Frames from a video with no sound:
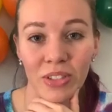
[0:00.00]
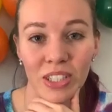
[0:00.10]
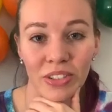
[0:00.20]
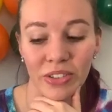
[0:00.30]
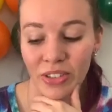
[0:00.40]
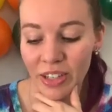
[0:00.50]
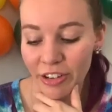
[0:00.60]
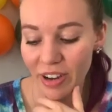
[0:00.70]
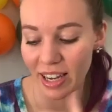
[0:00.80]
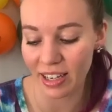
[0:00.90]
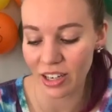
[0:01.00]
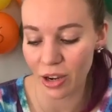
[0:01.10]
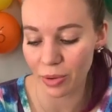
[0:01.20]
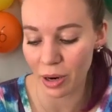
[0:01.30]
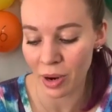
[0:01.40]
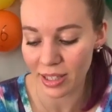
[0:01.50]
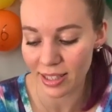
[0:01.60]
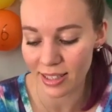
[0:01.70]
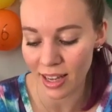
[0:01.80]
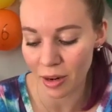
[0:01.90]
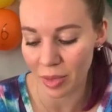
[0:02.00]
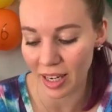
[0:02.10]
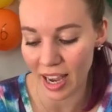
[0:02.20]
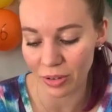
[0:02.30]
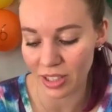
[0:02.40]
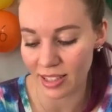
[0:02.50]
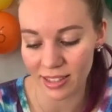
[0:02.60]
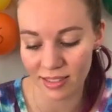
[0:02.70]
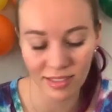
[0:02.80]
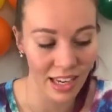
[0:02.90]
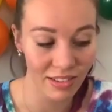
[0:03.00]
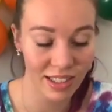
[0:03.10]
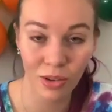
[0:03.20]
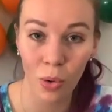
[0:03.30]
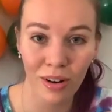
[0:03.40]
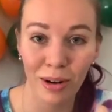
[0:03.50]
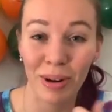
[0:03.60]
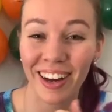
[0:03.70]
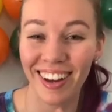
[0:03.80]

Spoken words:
would do. If I didn't know what I wanted to set them in, I would just hoard them.